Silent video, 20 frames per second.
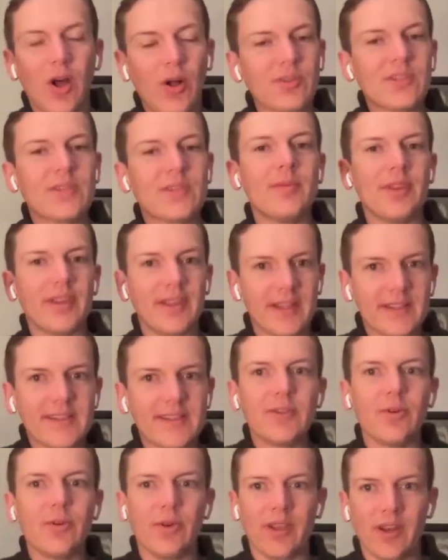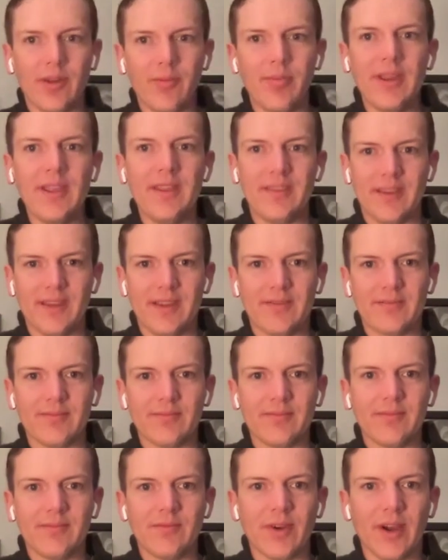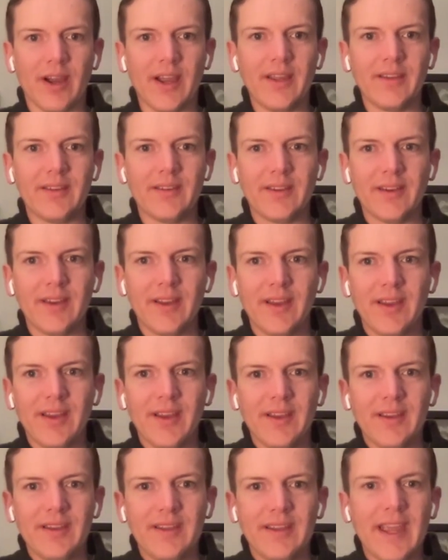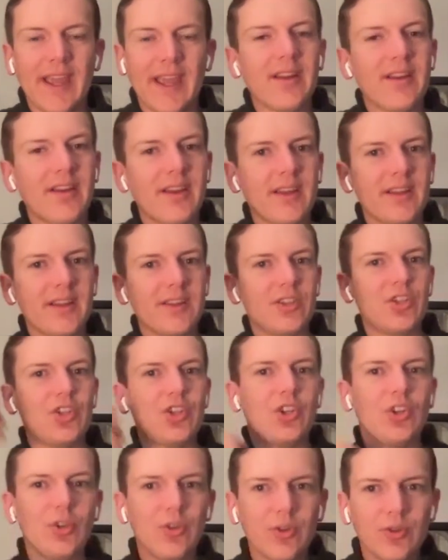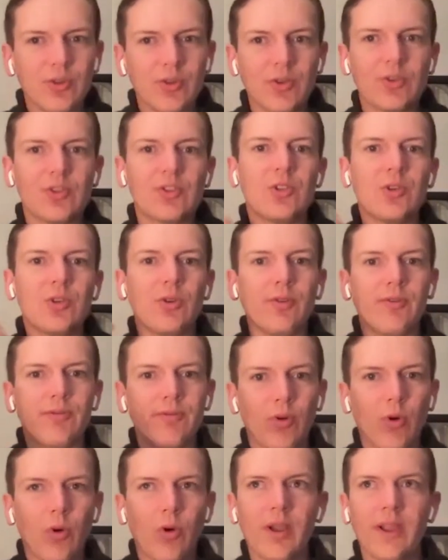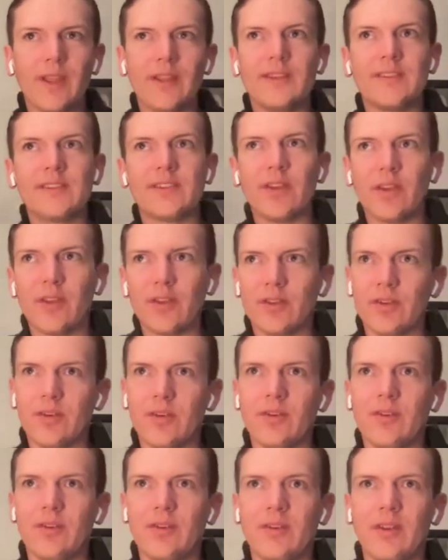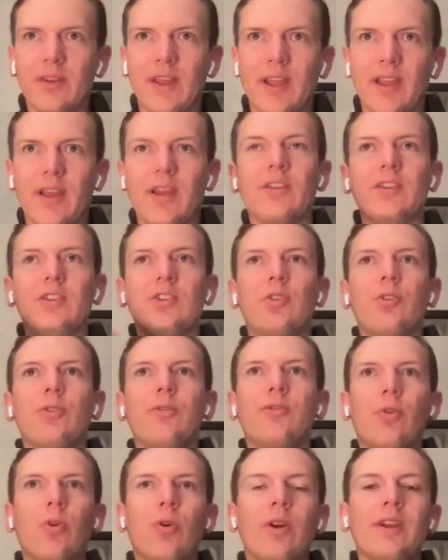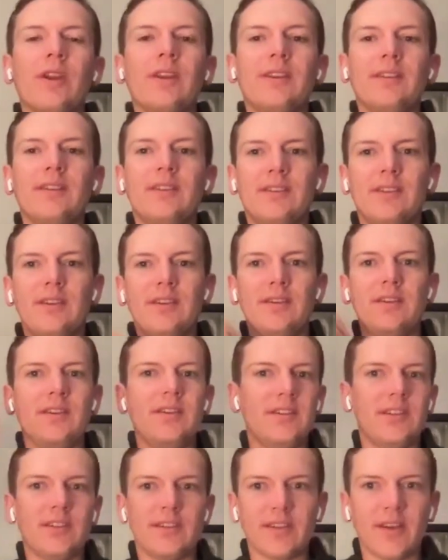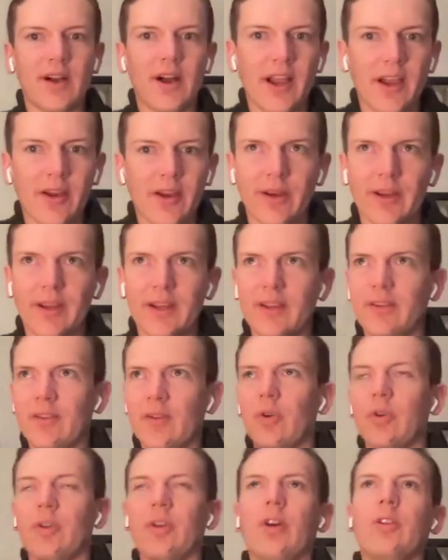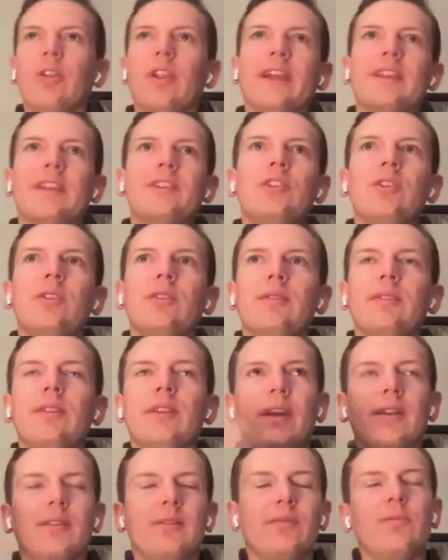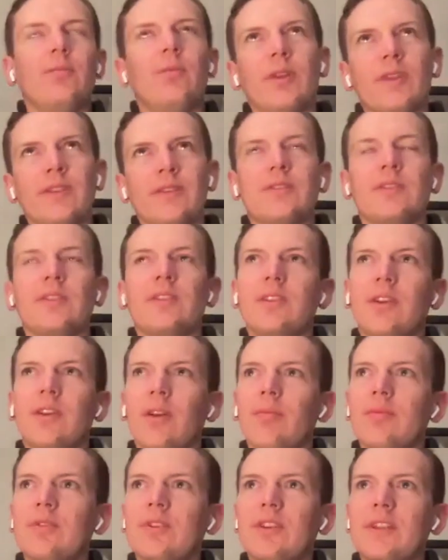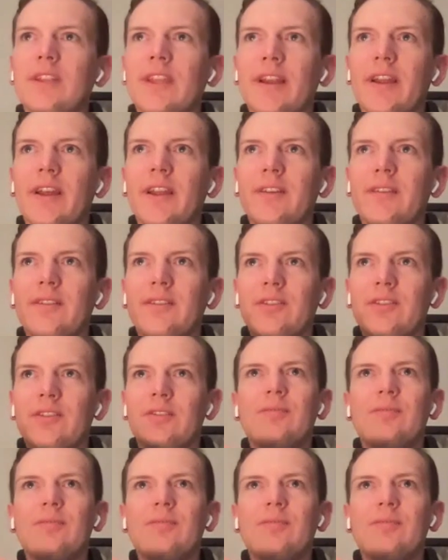ultimately it's still going to be there, right? Can I choose to avoid certain, uh, to avoid desiring or, or like to, uh, what is the term? Can I